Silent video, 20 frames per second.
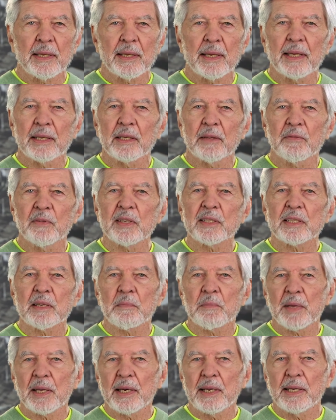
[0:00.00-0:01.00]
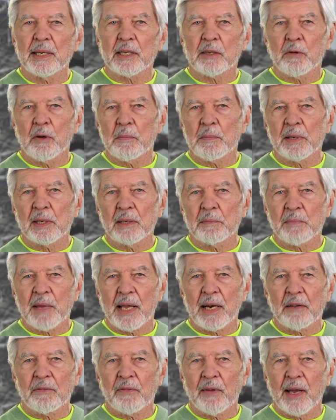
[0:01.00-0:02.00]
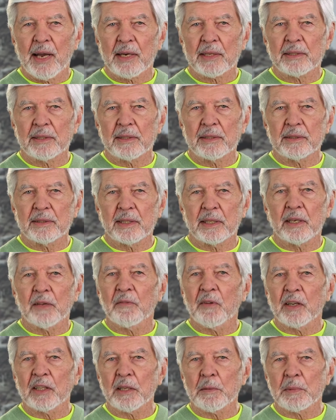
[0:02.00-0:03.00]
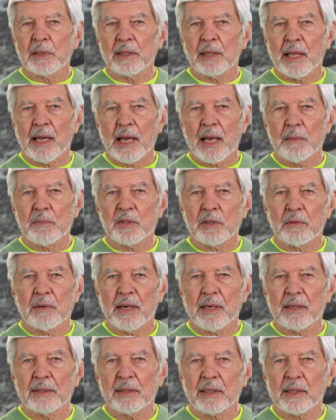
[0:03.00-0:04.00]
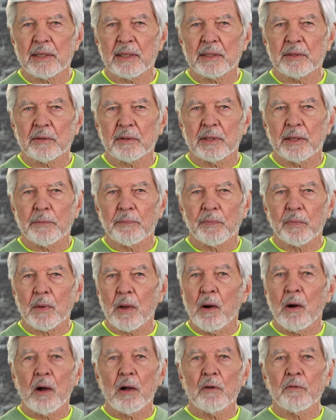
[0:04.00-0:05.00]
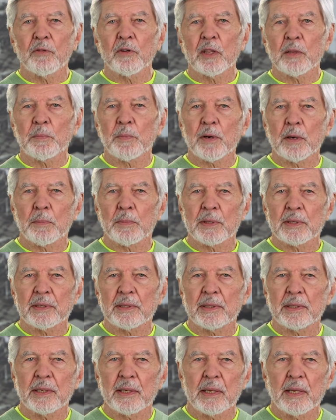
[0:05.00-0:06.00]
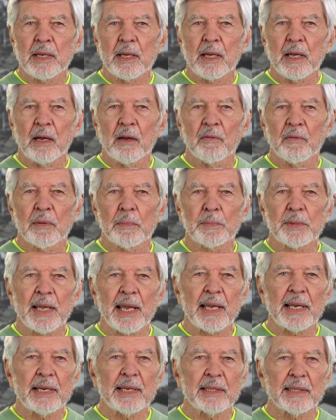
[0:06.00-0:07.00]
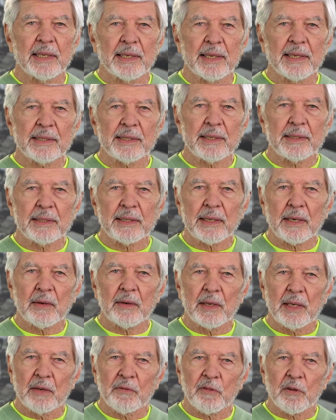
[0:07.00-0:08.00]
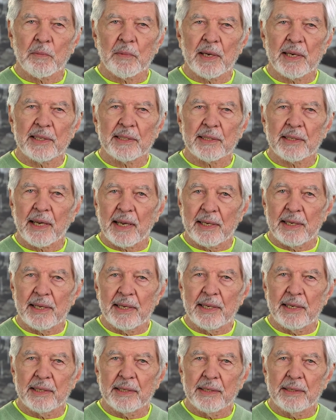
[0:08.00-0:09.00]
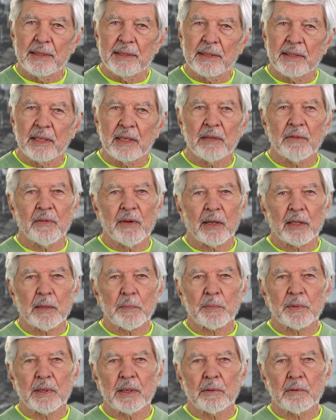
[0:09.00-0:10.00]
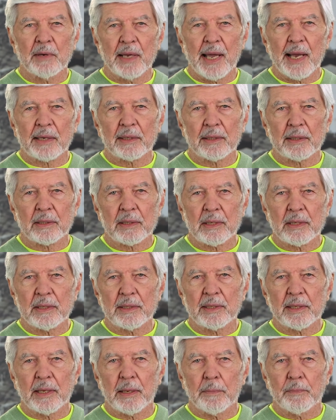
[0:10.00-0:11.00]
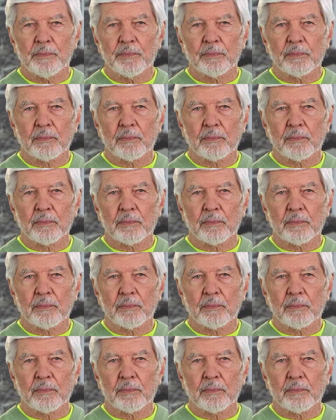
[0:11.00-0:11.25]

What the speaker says: and to visit many equipment manufacturers and development labs around the country, all for the purpose of obtaining the necessary information I needed to develop the reactor concept.